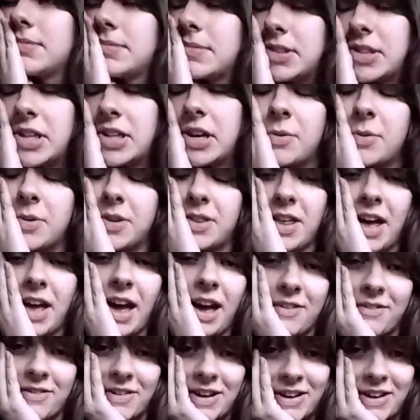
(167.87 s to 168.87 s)
So with
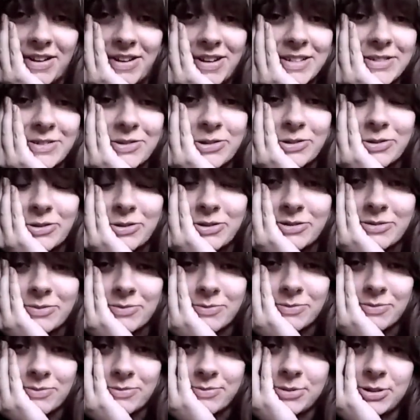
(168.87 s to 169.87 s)
that very short
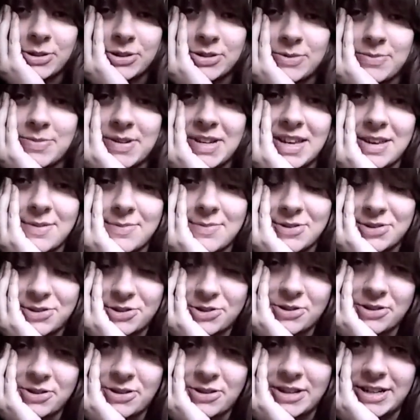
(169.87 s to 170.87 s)
and possibly
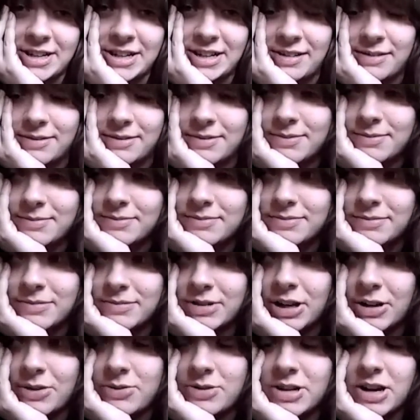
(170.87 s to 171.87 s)
immature little
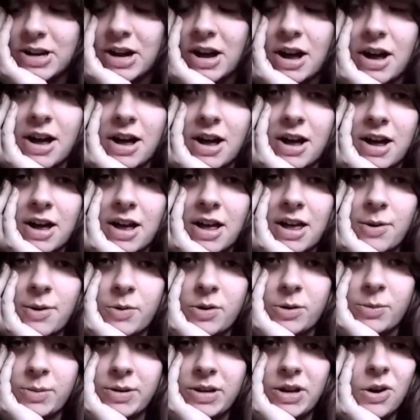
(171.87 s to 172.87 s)
note, I
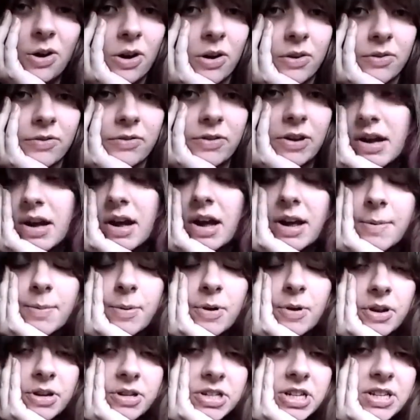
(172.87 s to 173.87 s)
will be off. I
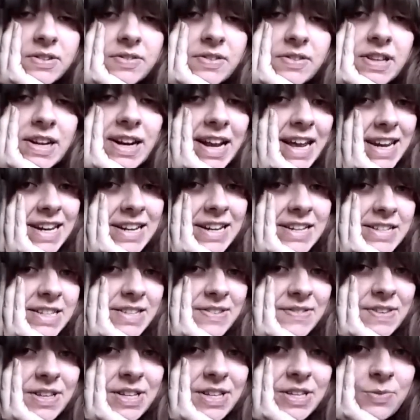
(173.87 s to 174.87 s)
apologise for the lateness
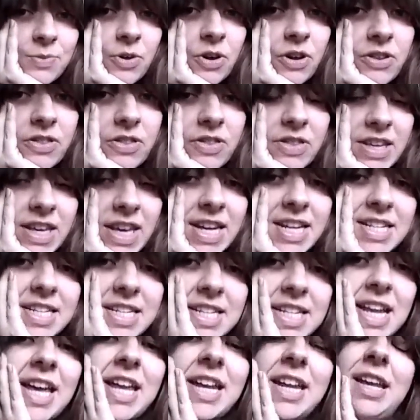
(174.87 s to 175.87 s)
of this one. The
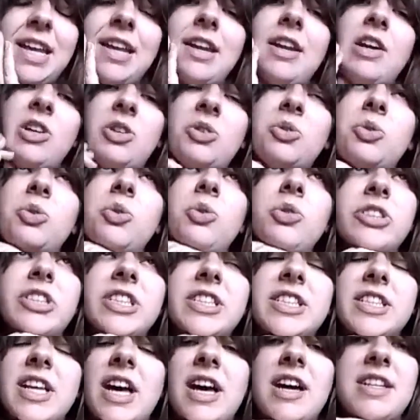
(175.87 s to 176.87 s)
internet in our halls
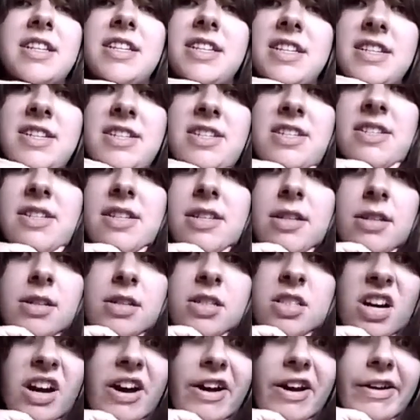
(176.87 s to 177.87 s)
decided to just
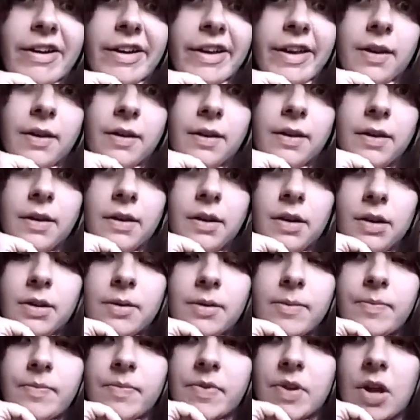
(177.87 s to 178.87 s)
die
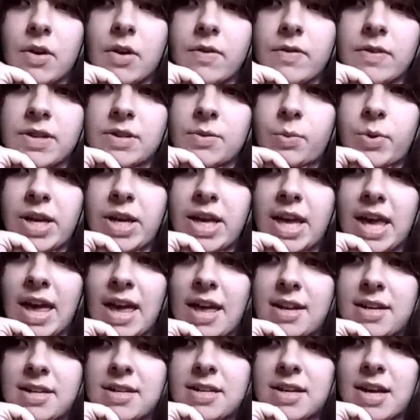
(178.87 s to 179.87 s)
over the
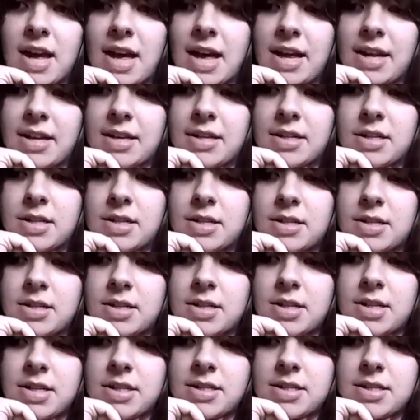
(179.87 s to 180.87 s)
weekend, and
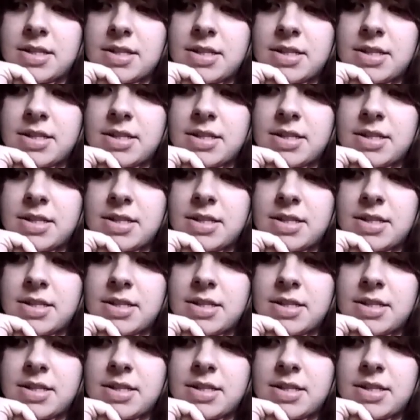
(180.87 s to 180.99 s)
it's